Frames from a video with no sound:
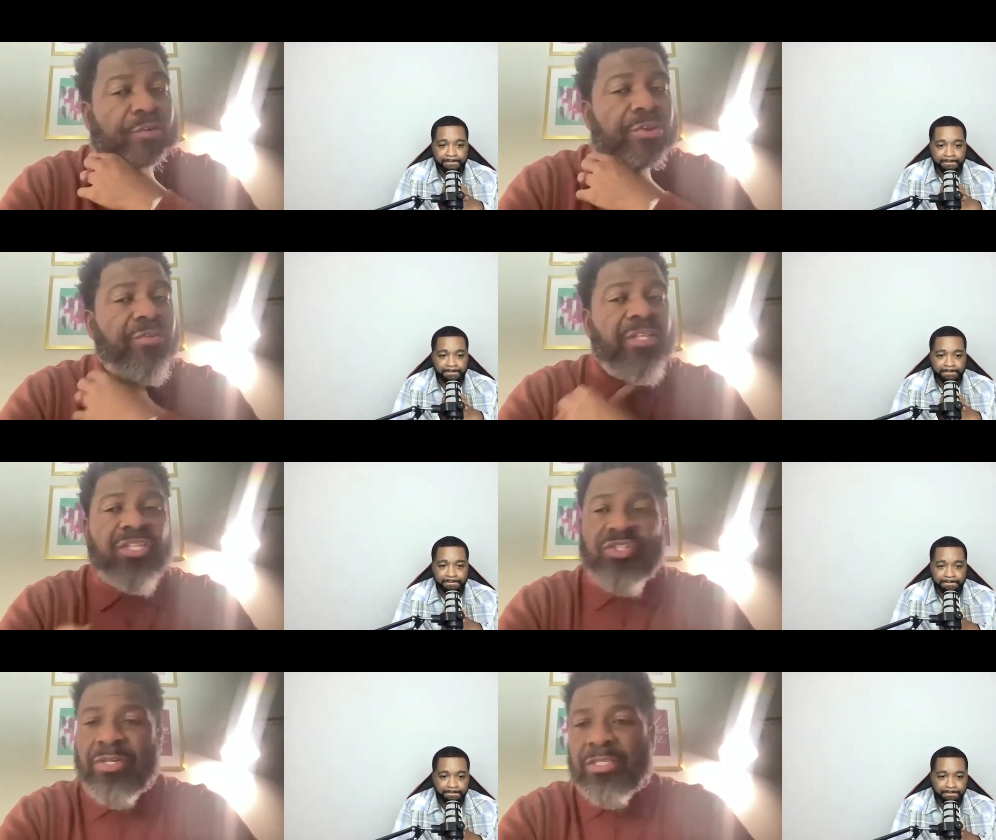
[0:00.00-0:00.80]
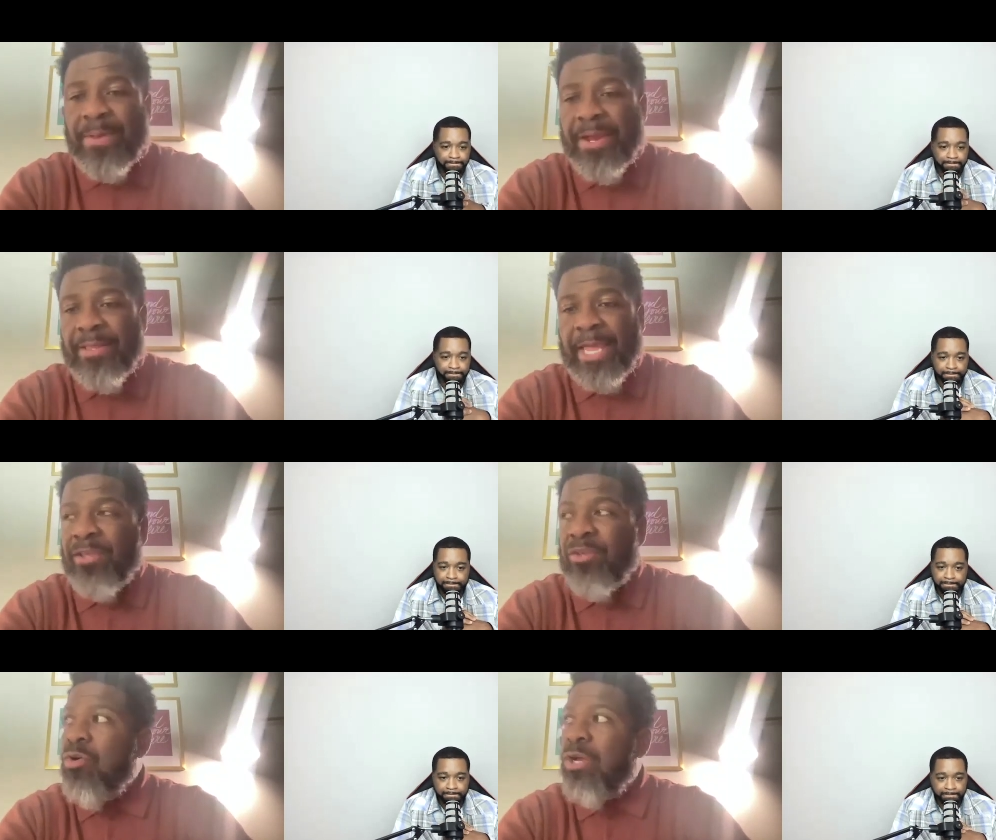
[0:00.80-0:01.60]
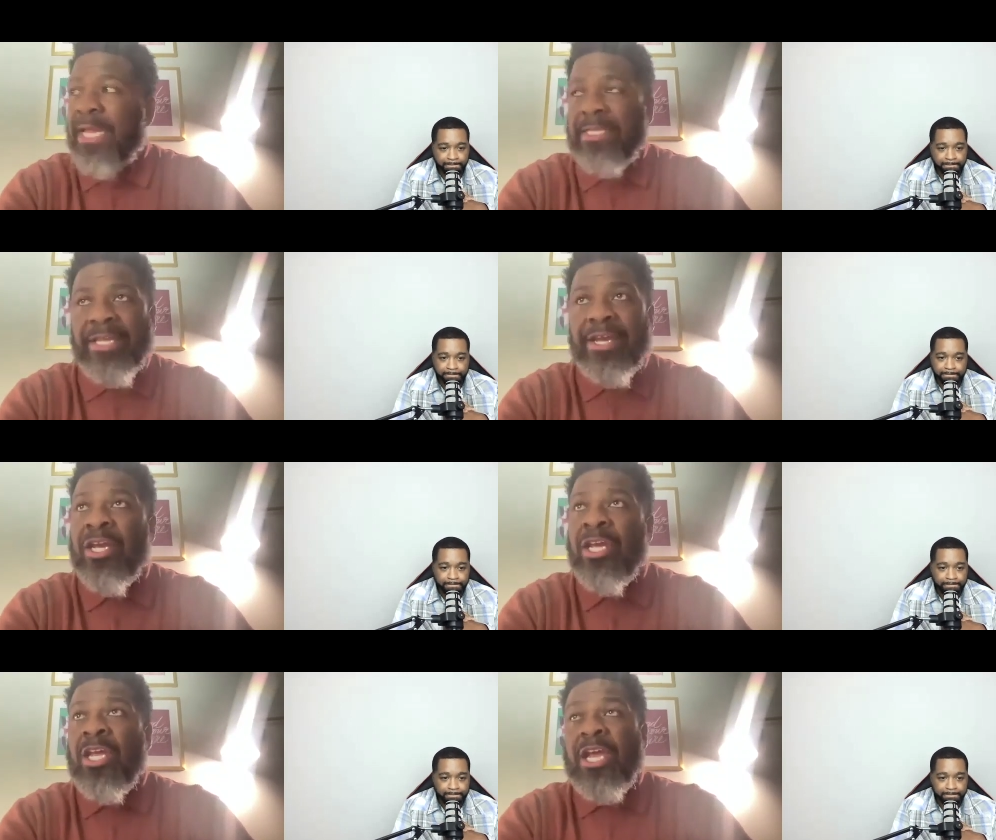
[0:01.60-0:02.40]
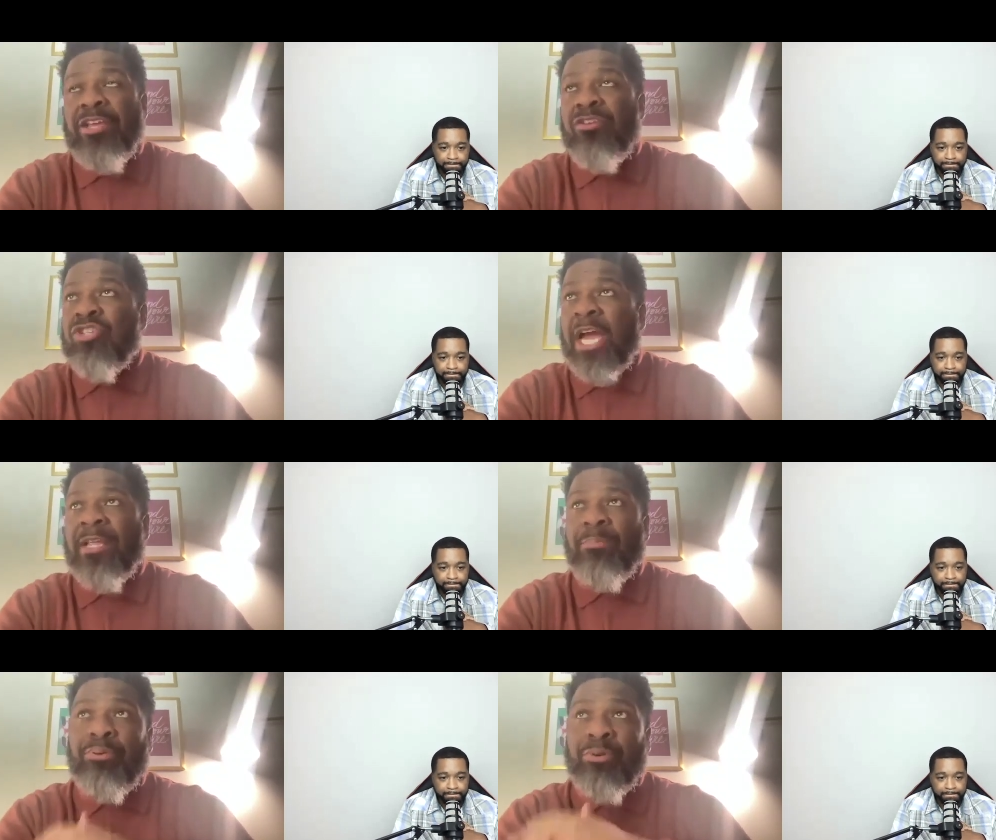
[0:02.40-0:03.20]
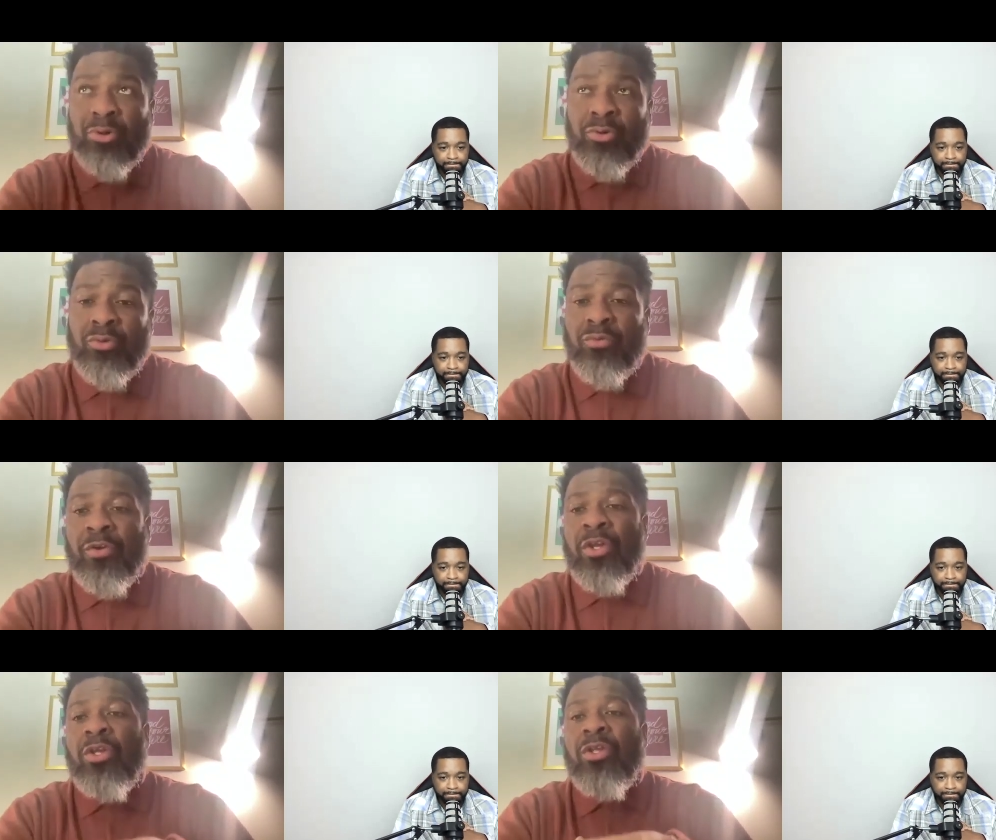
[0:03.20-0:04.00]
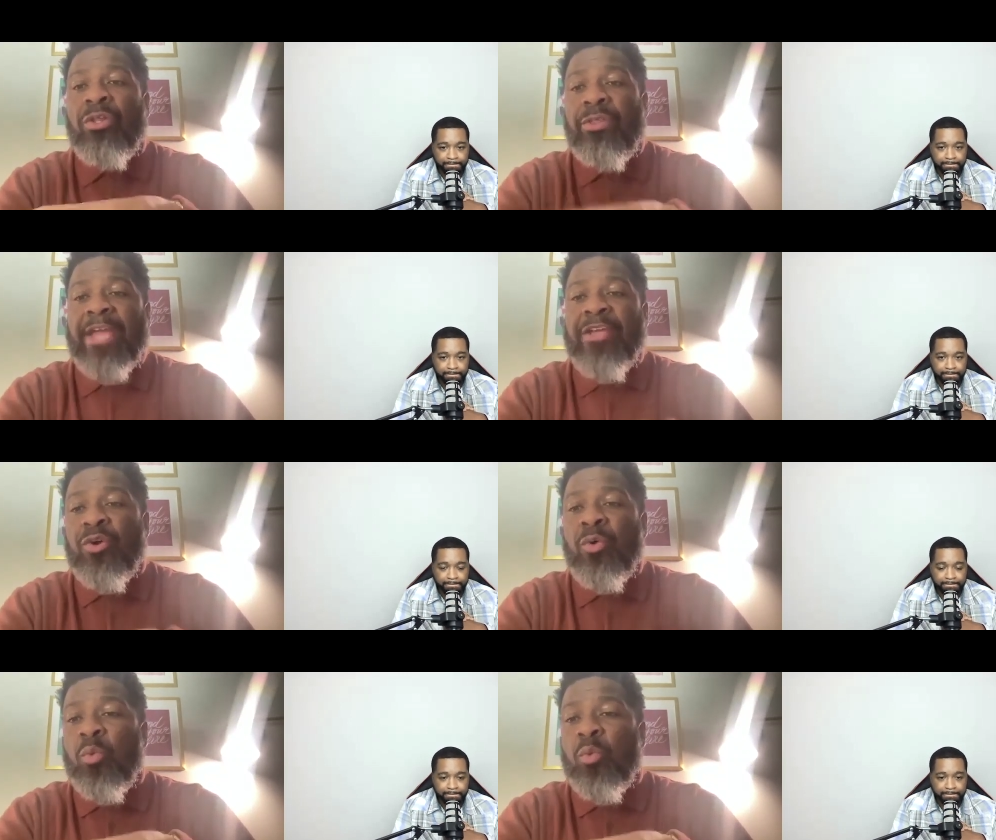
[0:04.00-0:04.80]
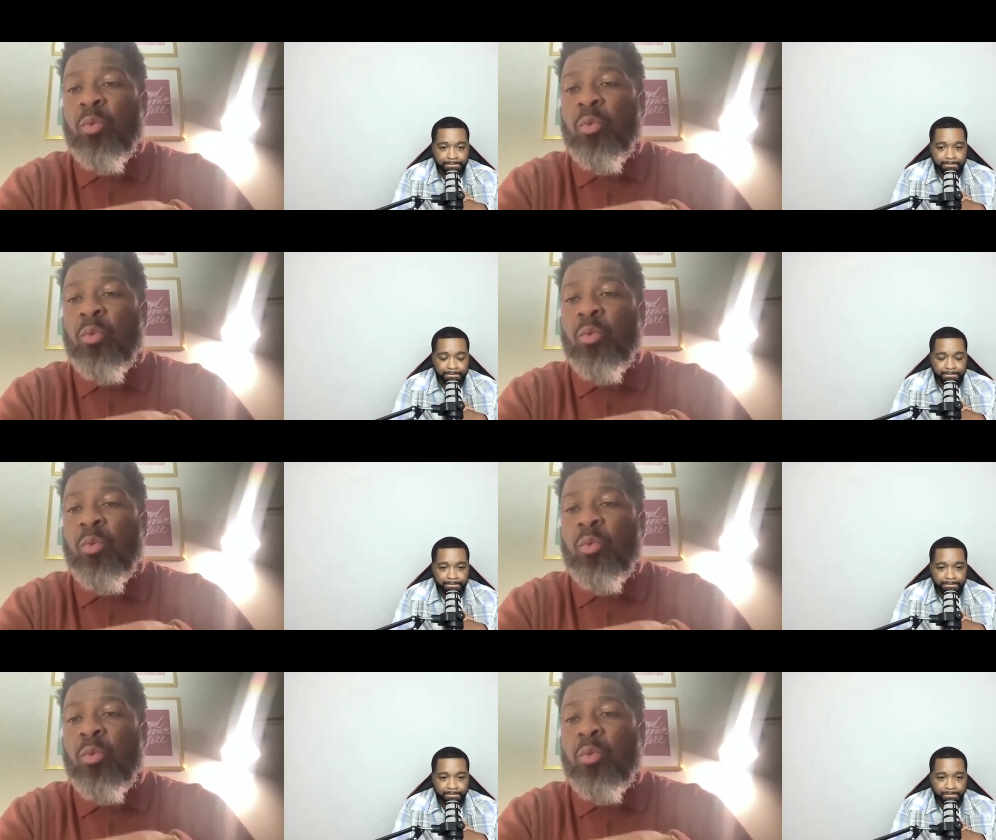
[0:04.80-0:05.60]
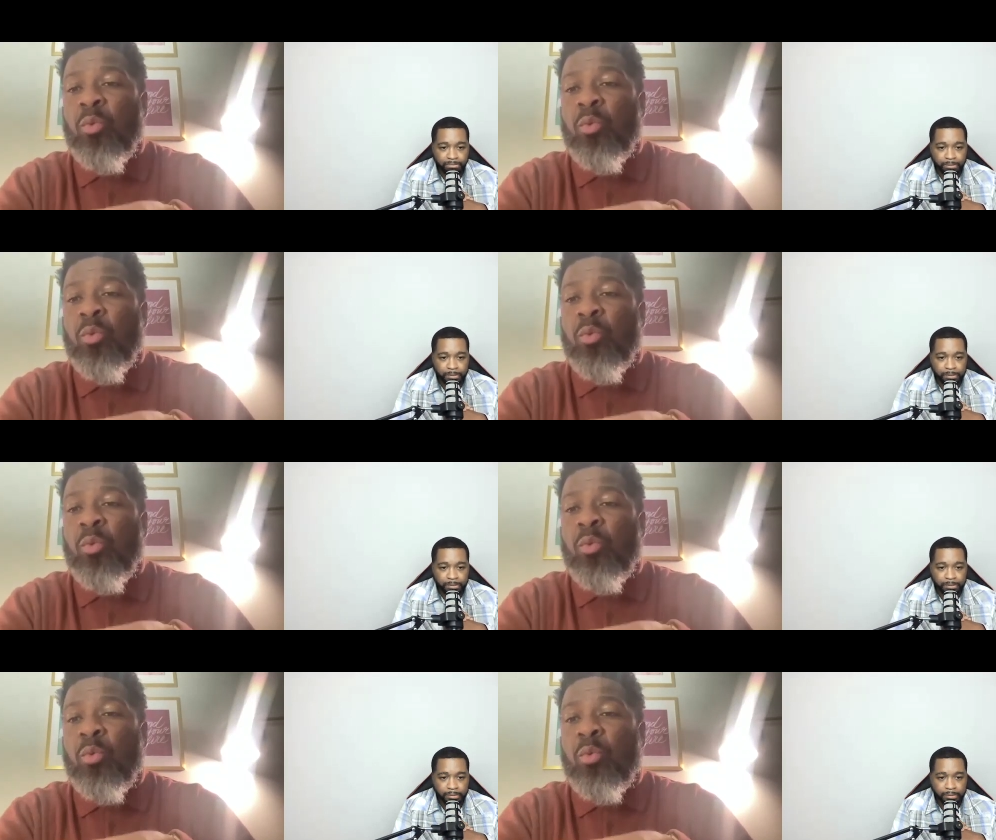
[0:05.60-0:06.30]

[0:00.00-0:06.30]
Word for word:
Speaker 1: you in the streets, man. Like you going out there and you trying to prove that you're worthy or that